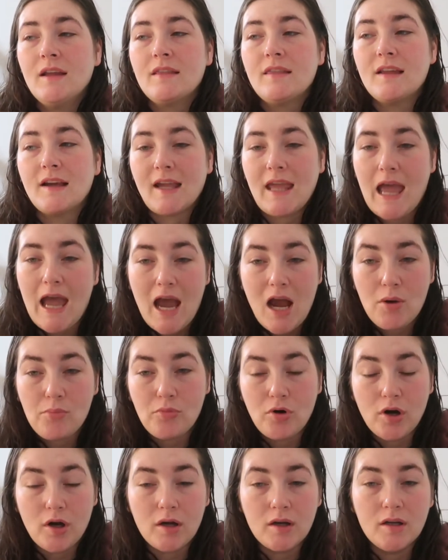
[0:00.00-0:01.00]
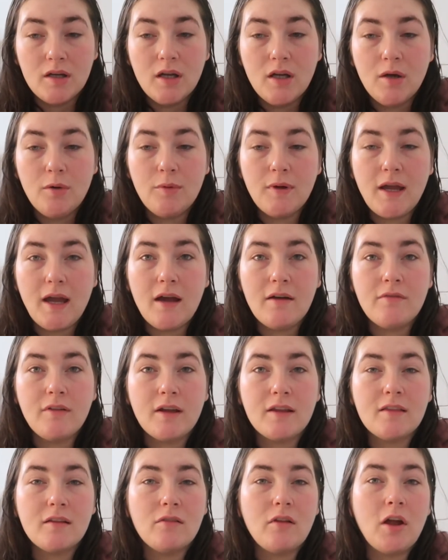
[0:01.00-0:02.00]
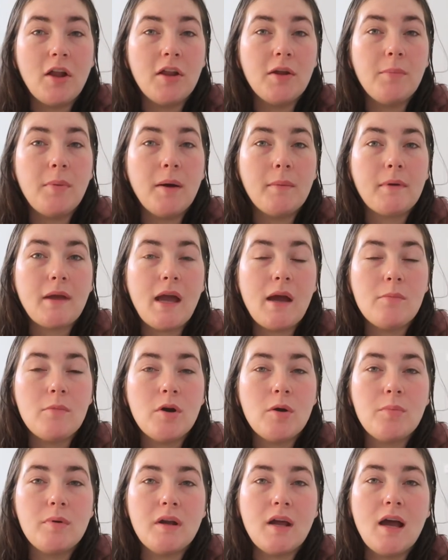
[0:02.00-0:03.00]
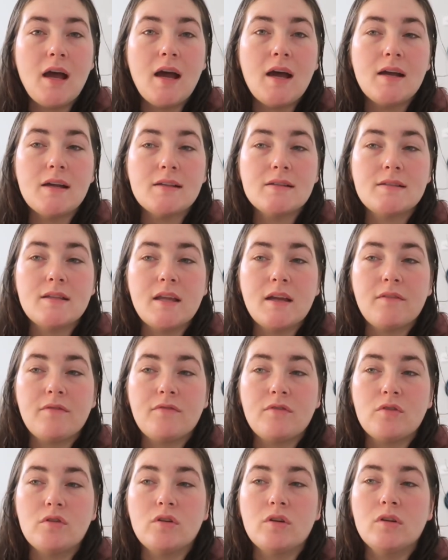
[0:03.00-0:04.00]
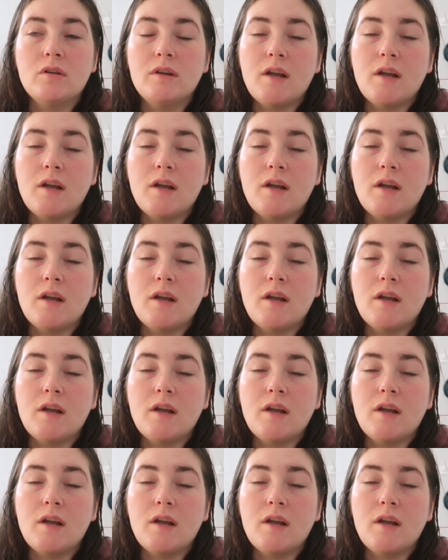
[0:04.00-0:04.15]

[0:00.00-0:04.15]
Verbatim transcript: the camera we have like the lollipop camera but it has like for